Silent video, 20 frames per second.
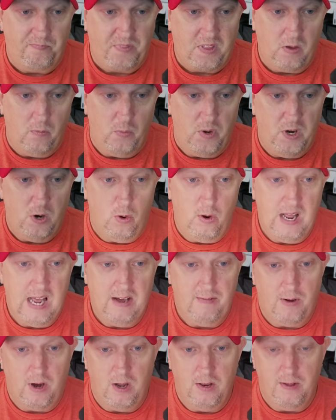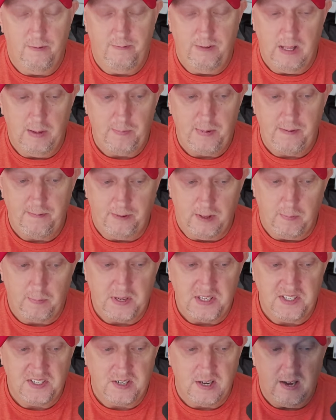We don't have all the flippy flippy
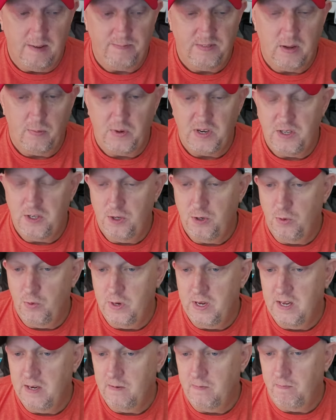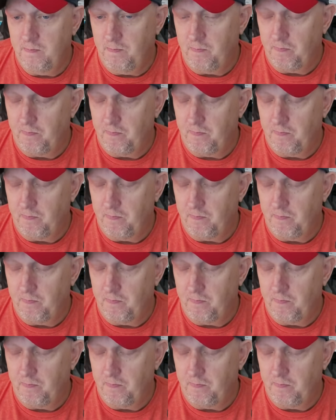stuff that we do in